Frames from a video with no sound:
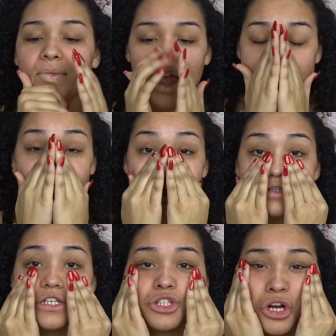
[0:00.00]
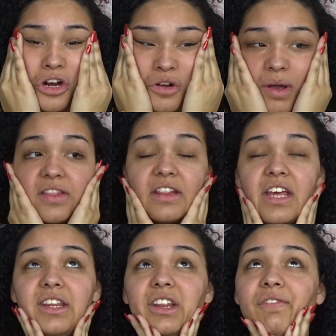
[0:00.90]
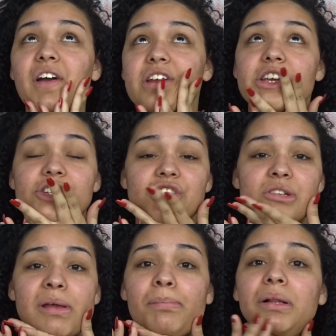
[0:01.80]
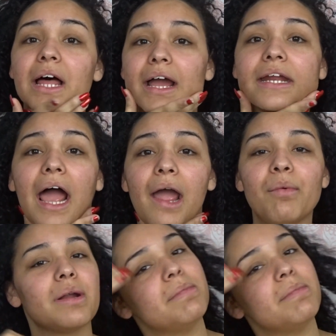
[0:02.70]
if there's a certain way that they think the foundation should be applied, I want to